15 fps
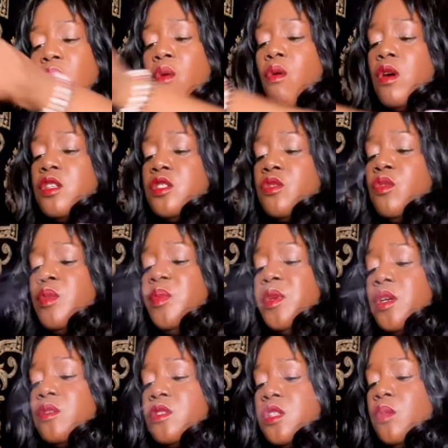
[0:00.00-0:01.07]
or a
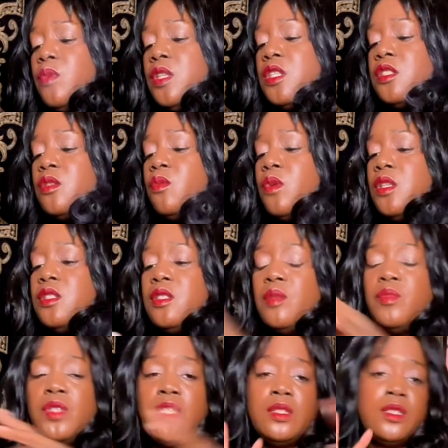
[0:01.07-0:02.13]
Scorpio. Someone doesn't want
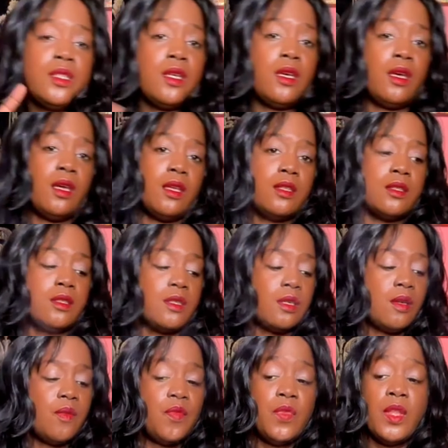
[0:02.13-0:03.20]
something to end.
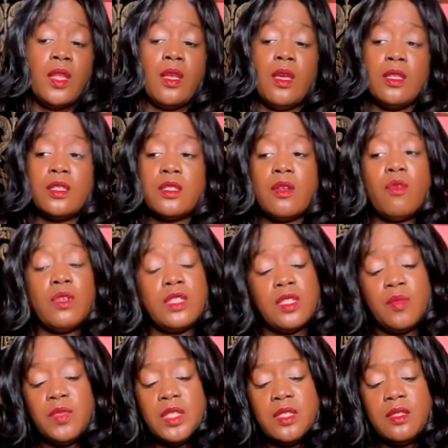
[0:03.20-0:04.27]
As, or
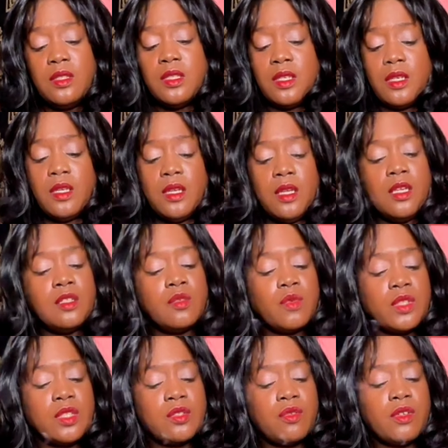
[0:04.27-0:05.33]
something did end
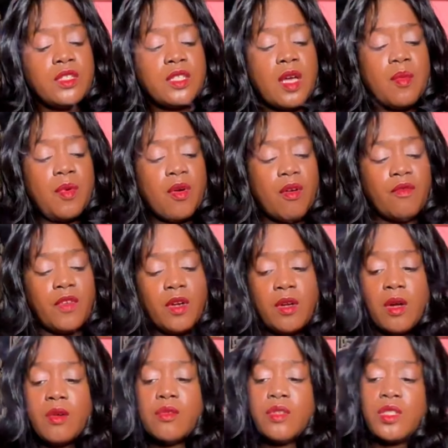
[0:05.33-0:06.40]
with the Taurus, Capricorn,
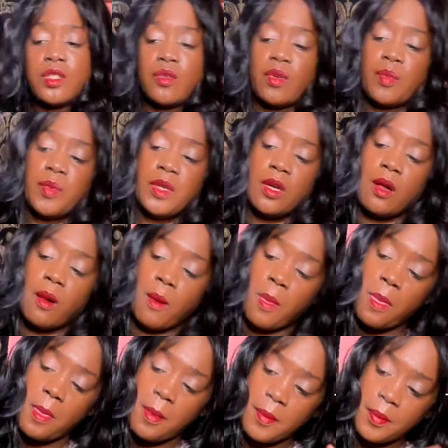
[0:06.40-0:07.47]
Virgo, or Scorpio.